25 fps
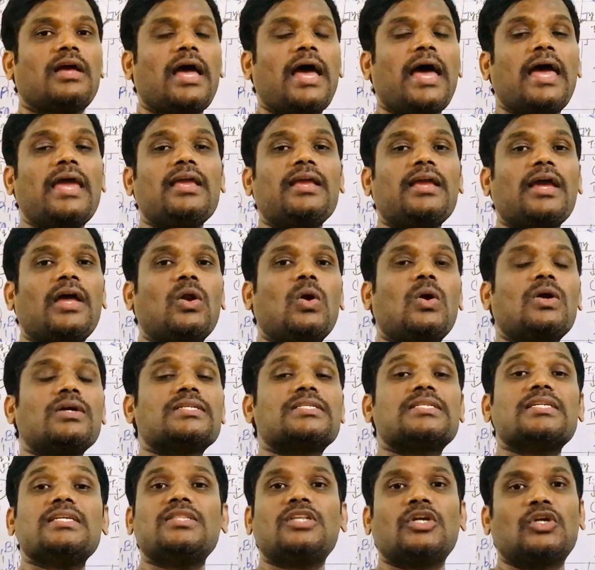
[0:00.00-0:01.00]
I cannot
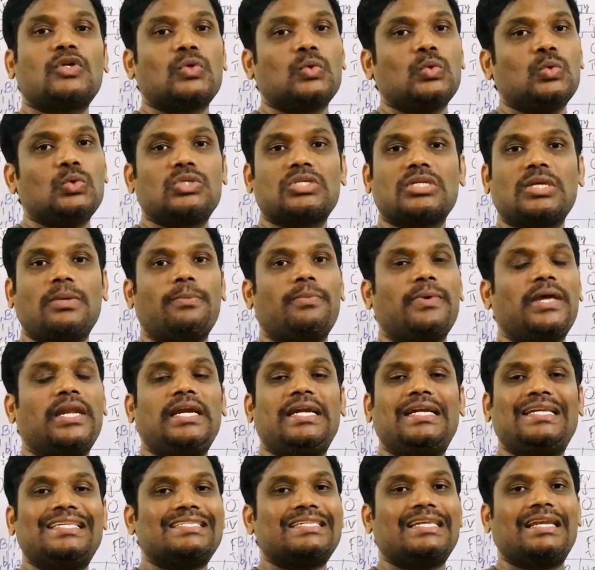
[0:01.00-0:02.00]
see the true shape when
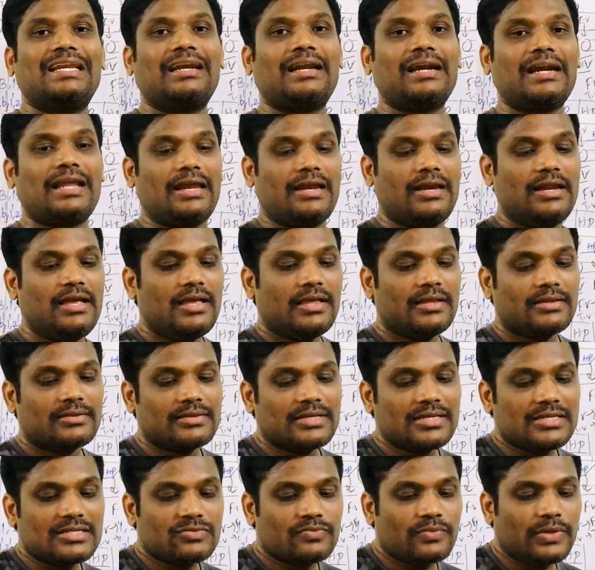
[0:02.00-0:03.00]
it is inclined.
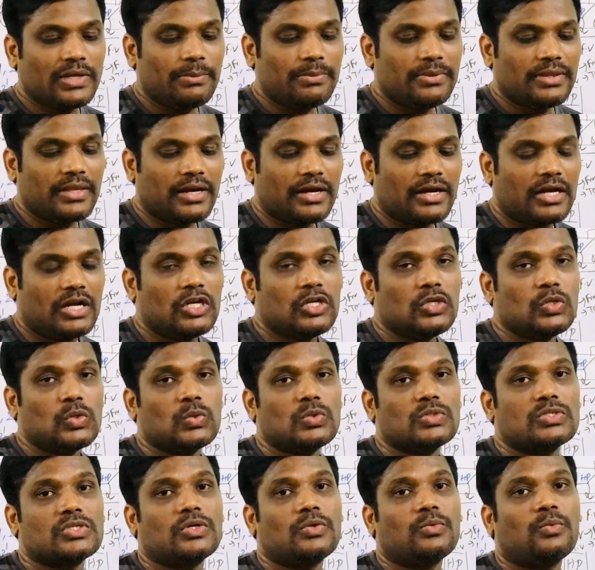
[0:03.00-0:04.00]
This will be the
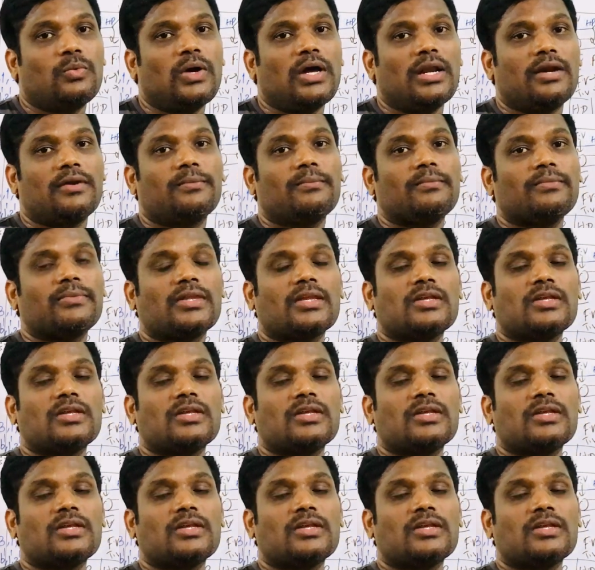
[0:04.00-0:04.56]
reduced one.